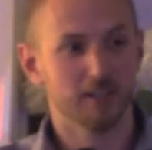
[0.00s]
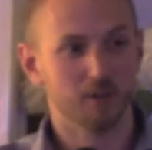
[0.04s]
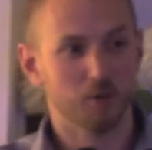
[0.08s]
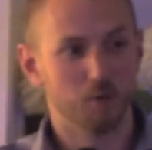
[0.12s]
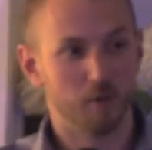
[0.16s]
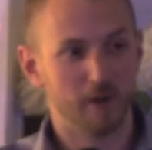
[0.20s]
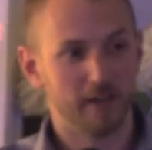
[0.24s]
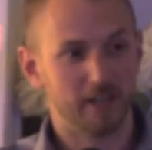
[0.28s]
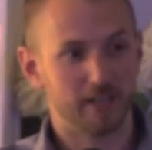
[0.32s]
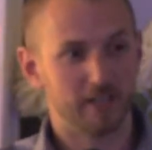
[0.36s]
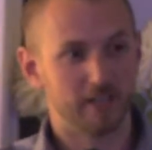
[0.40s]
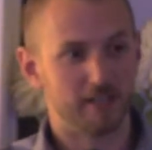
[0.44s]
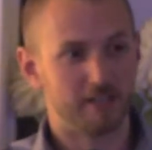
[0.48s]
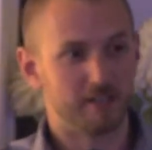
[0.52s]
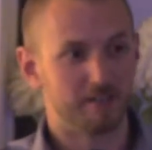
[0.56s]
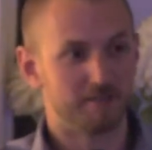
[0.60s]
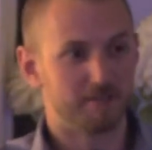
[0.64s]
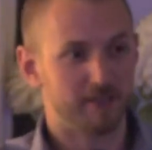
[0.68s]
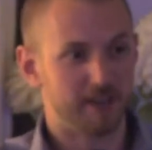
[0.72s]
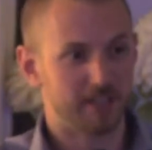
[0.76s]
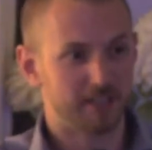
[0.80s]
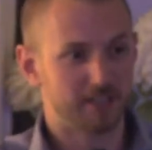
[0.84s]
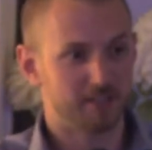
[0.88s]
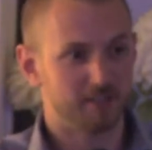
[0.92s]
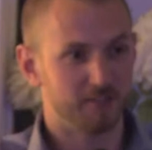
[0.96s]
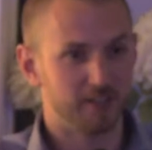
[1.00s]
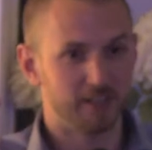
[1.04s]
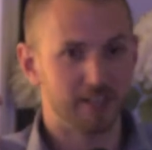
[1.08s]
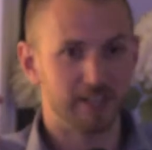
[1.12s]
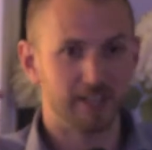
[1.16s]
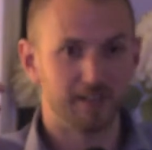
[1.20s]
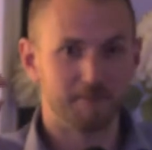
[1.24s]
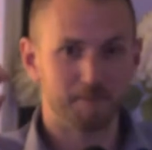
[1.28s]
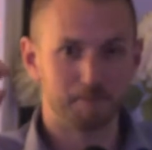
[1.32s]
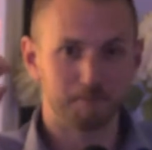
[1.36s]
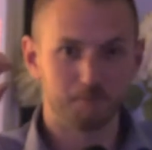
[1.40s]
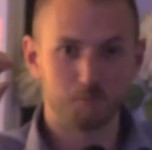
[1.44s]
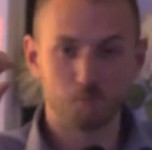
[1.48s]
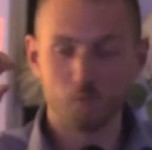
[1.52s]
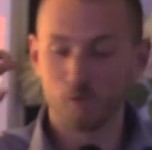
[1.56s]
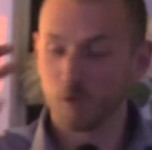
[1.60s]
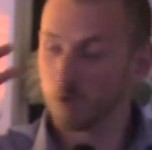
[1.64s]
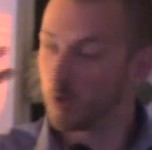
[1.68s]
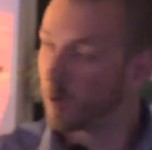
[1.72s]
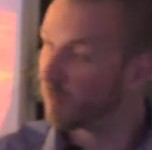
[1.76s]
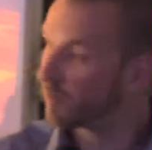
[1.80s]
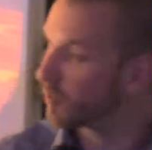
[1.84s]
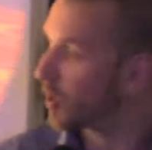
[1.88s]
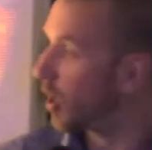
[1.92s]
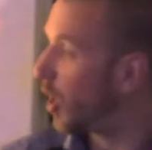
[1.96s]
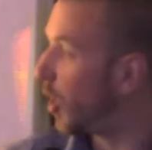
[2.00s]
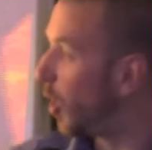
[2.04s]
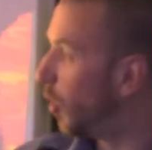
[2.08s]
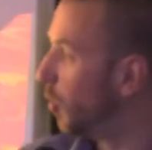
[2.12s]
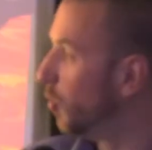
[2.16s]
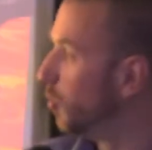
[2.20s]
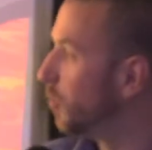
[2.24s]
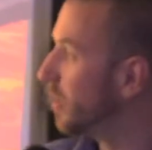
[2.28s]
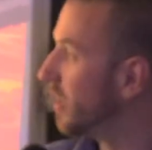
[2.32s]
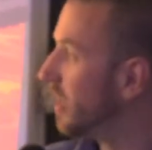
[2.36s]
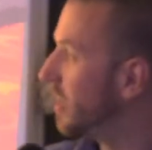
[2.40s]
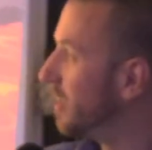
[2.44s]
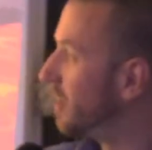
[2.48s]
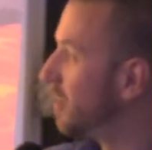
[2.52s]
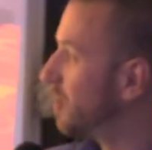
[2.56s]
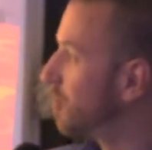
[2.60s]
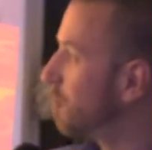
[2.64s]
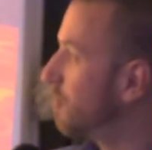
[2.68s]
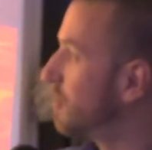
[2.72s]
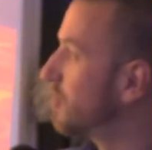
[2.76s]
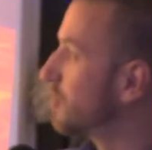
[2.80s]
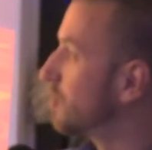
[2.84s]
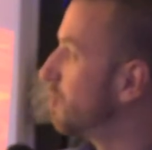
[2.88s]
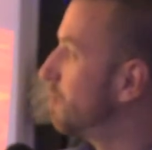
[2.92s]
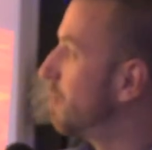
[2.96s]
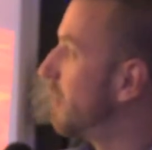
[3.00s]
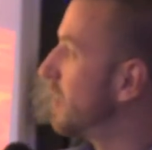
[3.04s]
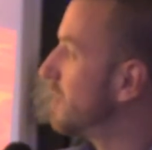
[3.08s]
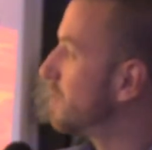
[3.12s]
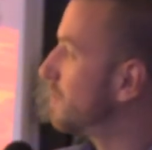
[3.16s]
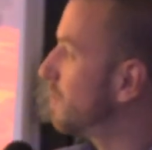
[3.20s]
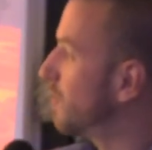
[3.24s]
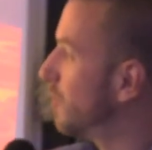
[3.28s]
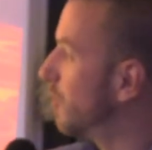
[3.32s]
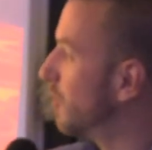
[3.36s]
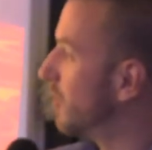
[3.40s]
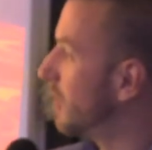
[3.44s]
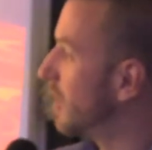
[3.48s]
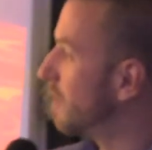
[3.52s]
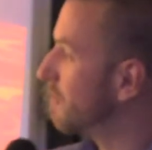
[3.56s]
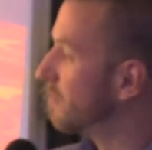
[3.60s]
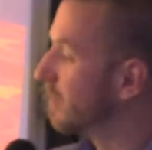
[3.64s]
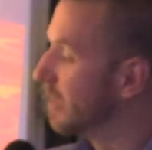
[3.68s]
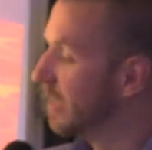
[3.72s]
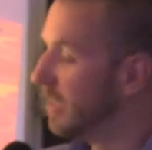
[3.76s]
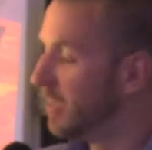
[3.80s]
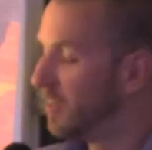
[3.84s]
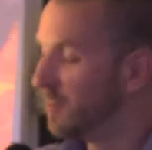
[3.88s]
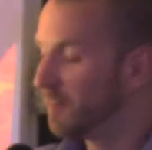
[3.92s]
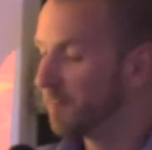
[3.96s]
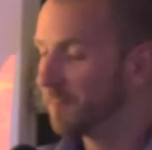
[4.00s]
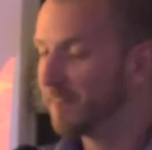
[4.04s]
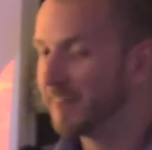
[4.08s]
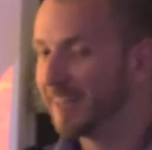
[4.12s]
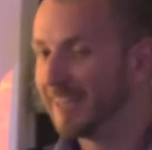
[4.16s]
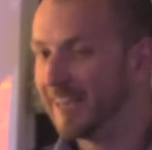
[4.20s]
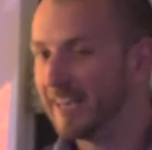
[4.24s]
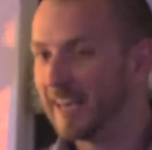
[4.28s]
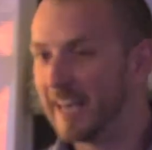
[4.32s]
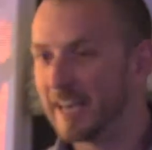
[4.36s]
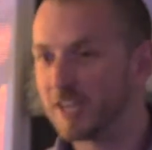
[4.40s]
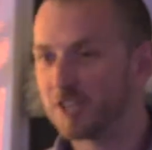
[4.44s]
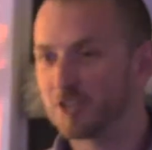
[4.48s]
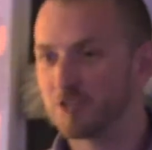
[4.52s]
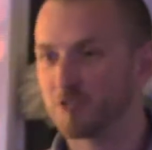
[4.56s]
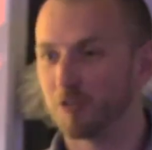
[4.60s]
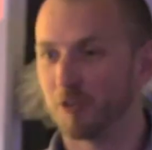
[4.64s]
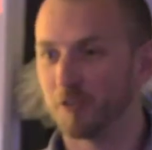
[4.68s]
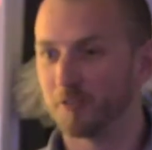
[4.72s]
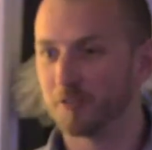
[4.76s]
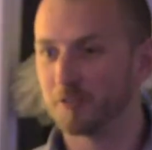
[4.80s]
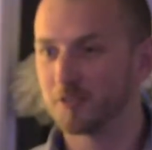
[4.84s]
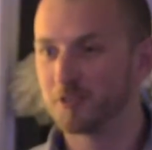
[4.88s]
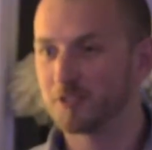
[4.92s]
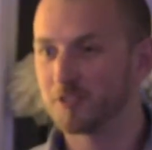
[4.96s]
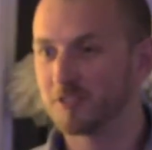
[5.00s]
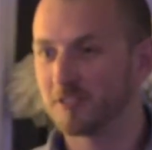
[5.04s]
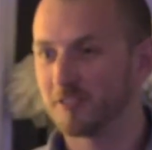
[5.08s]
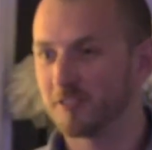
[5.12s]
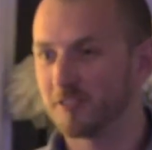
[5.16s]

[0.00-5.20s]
when it effectively, you have to hold it at the critical mass for long enough for the electrons